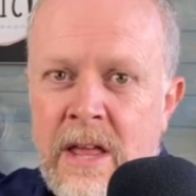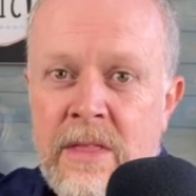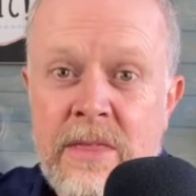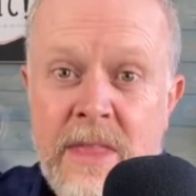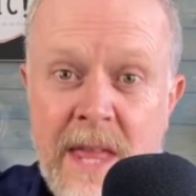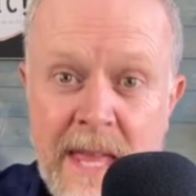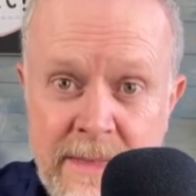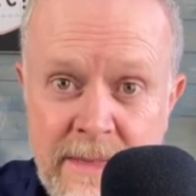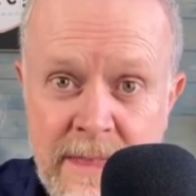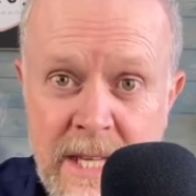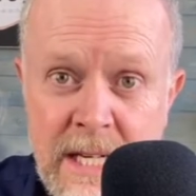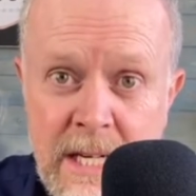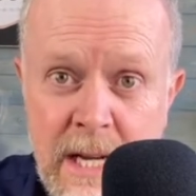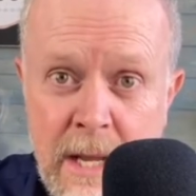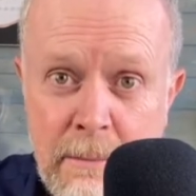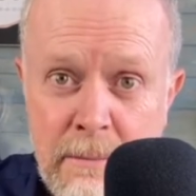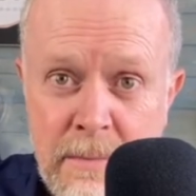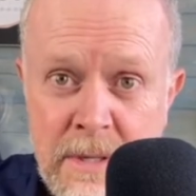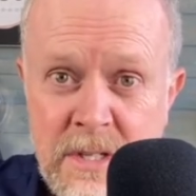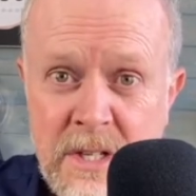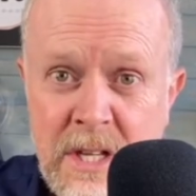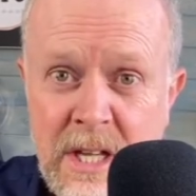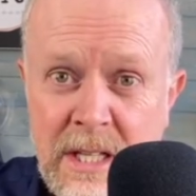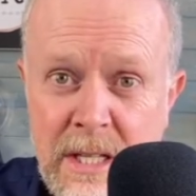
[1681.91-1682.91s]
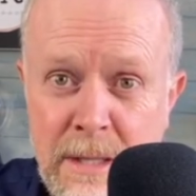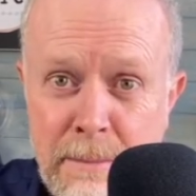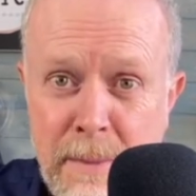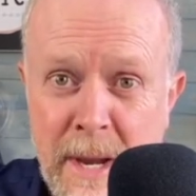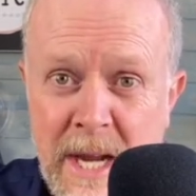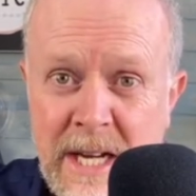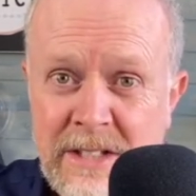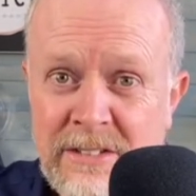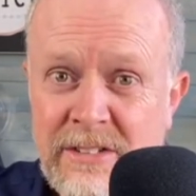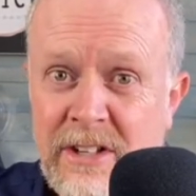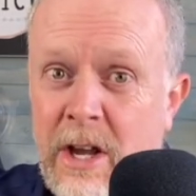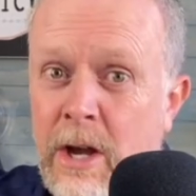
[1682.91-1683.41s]
Then the numbers either
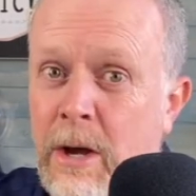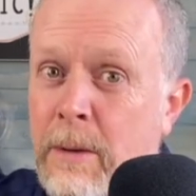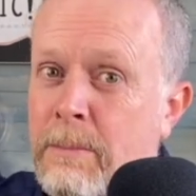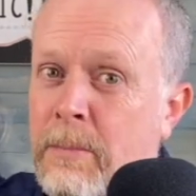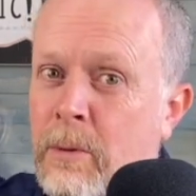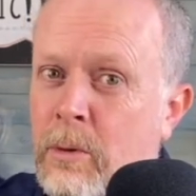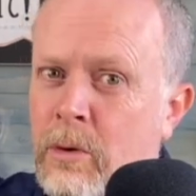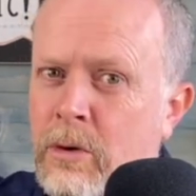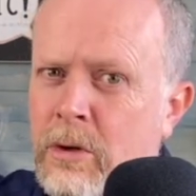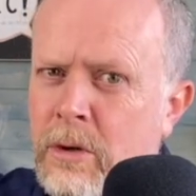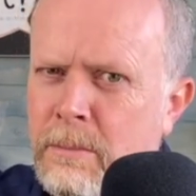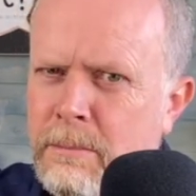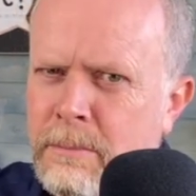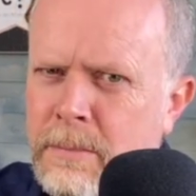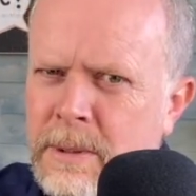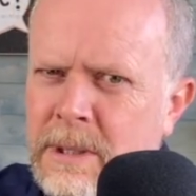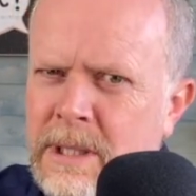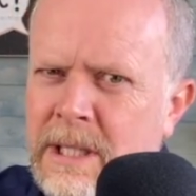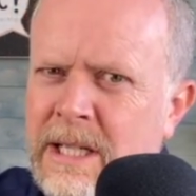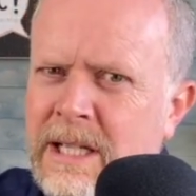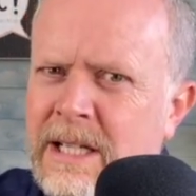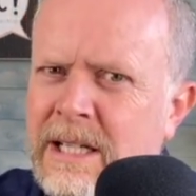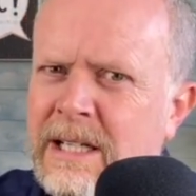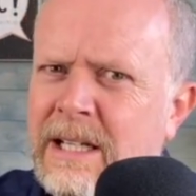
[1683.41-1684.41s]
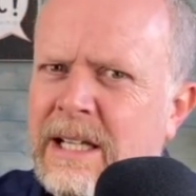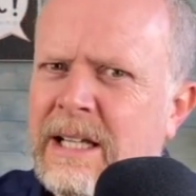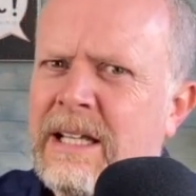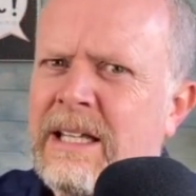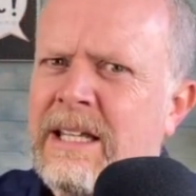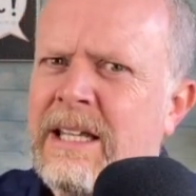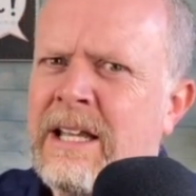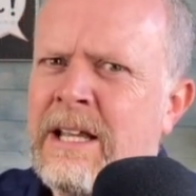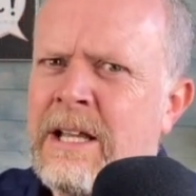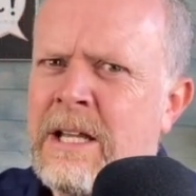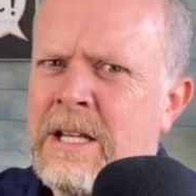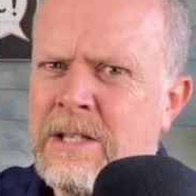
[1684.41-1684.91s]
backed it up or
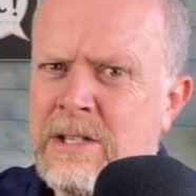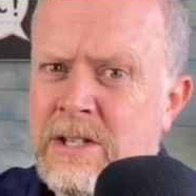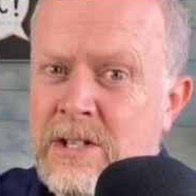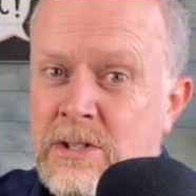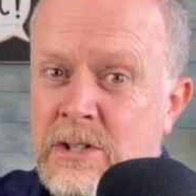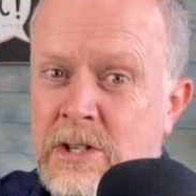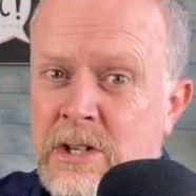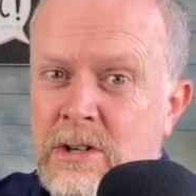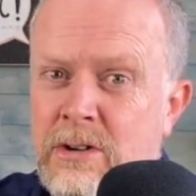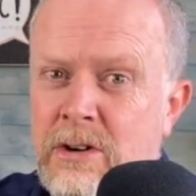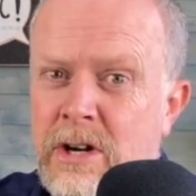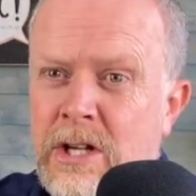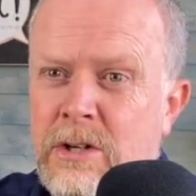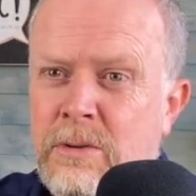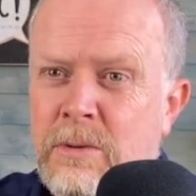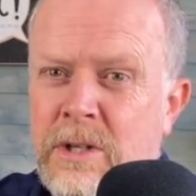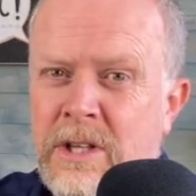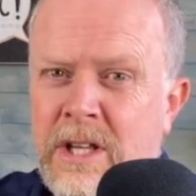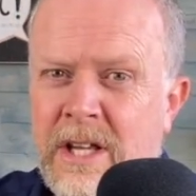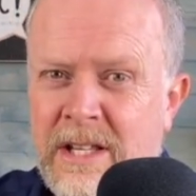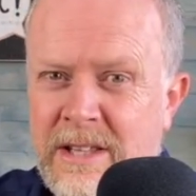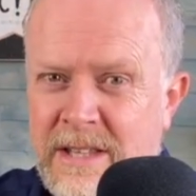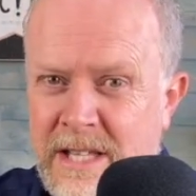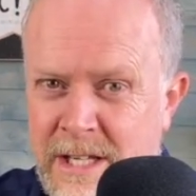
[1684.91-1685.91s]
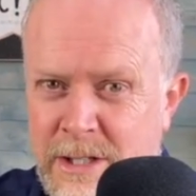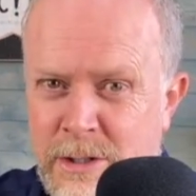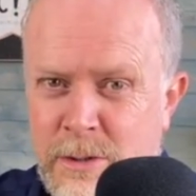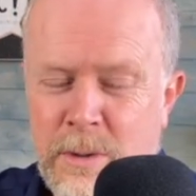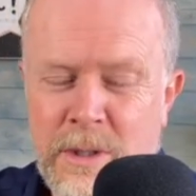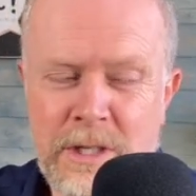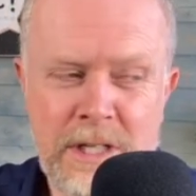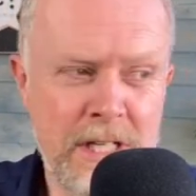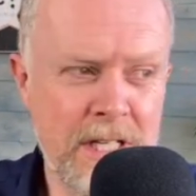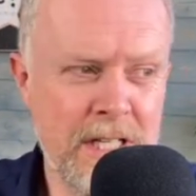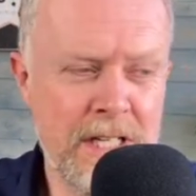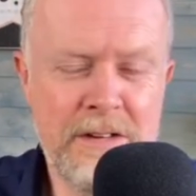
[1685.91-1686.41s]
completely disagreed with it, and that's
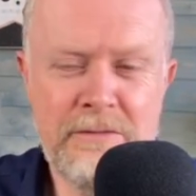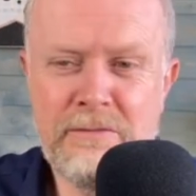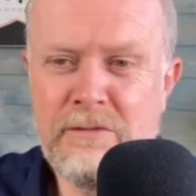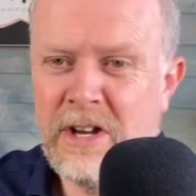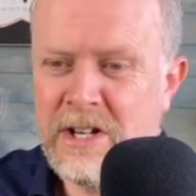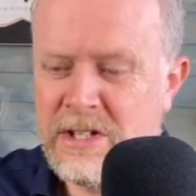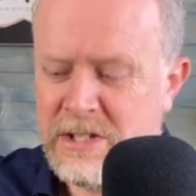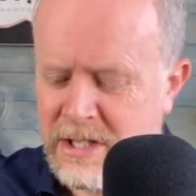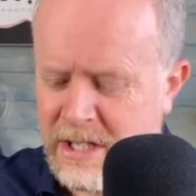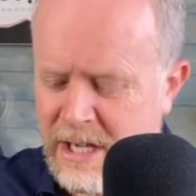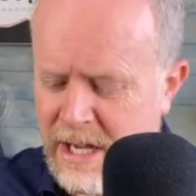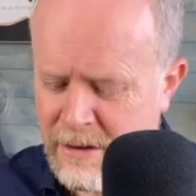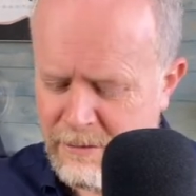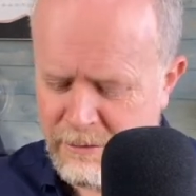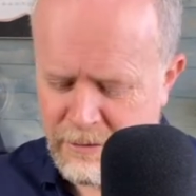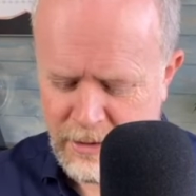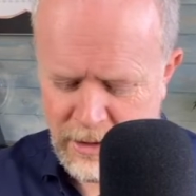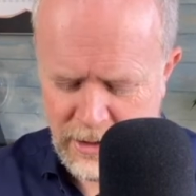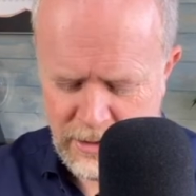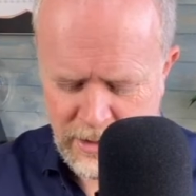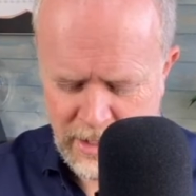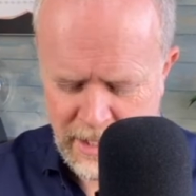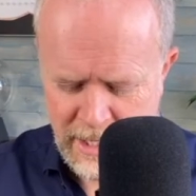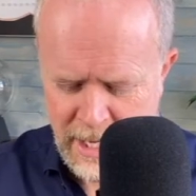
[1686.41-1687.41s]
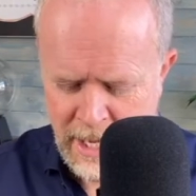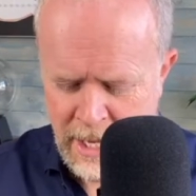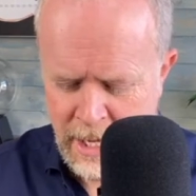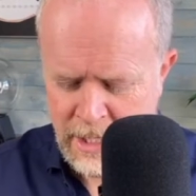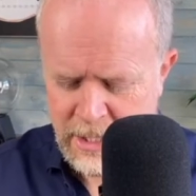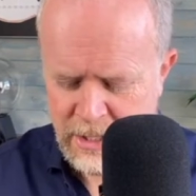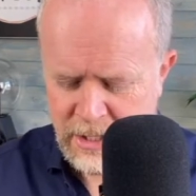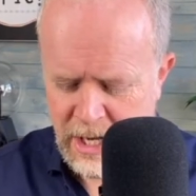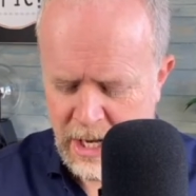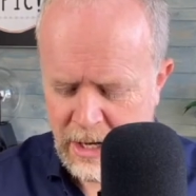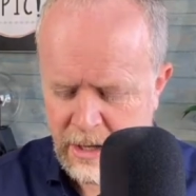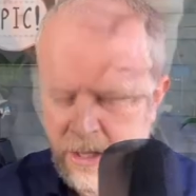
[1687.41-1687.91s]
when you'd investigate further.
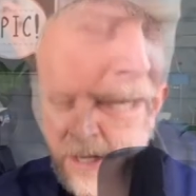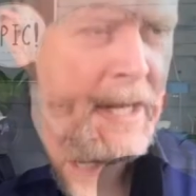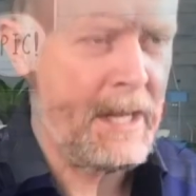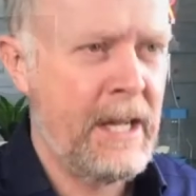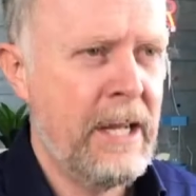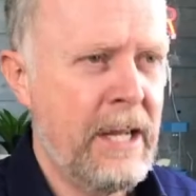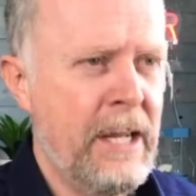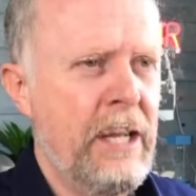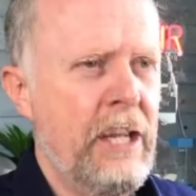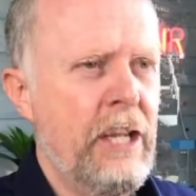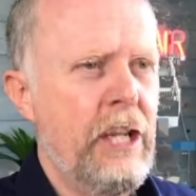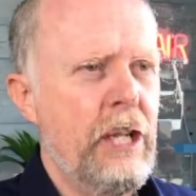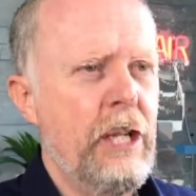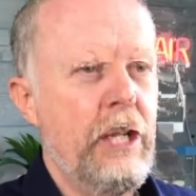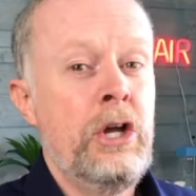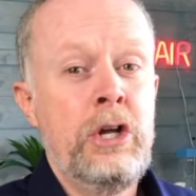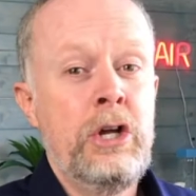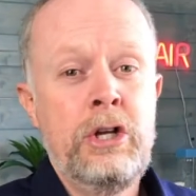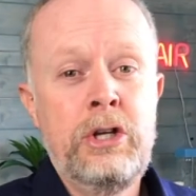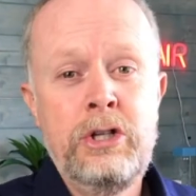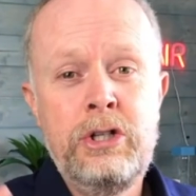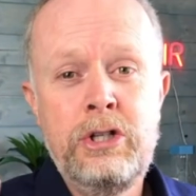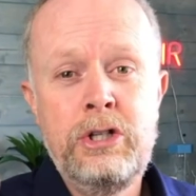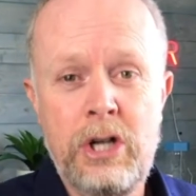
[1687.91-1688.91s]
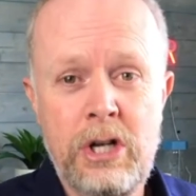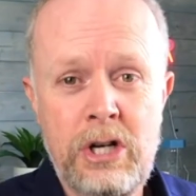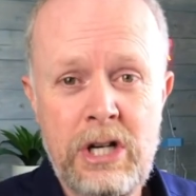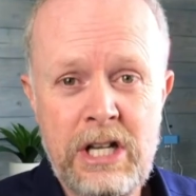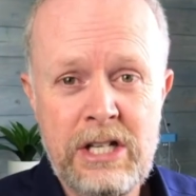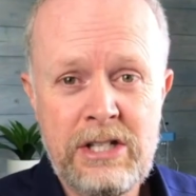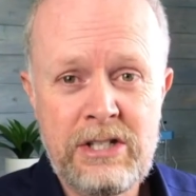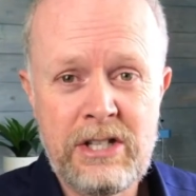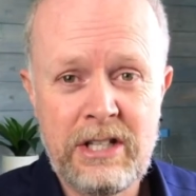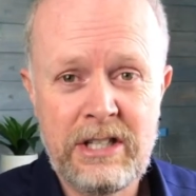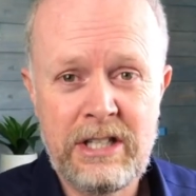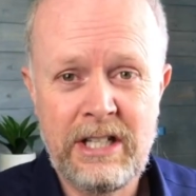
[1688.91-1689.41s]
So you
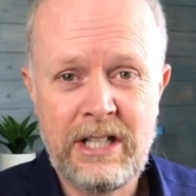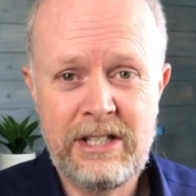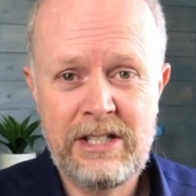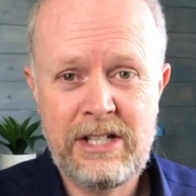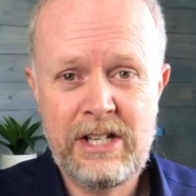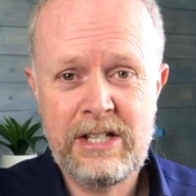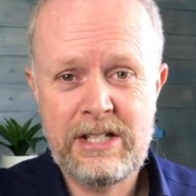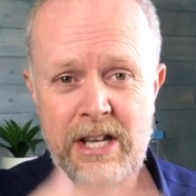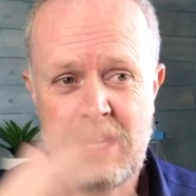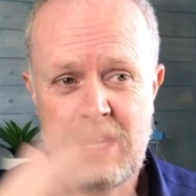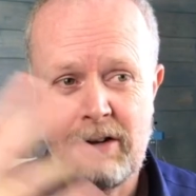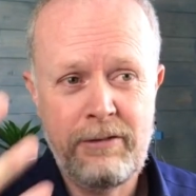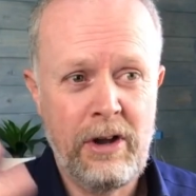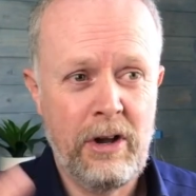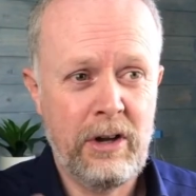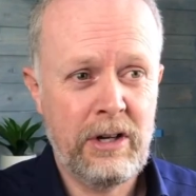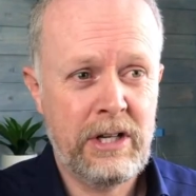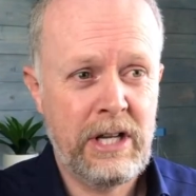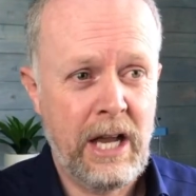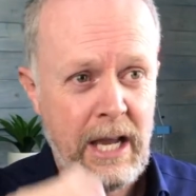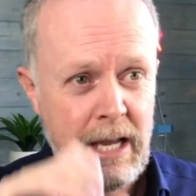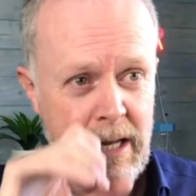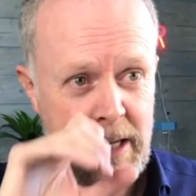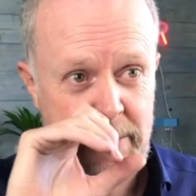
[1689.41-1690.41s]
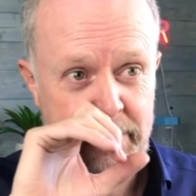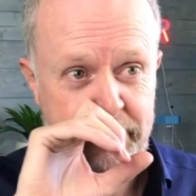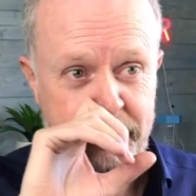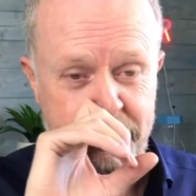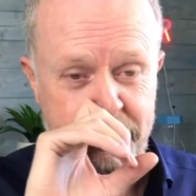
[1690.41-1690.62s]
need to think to yourself, okay,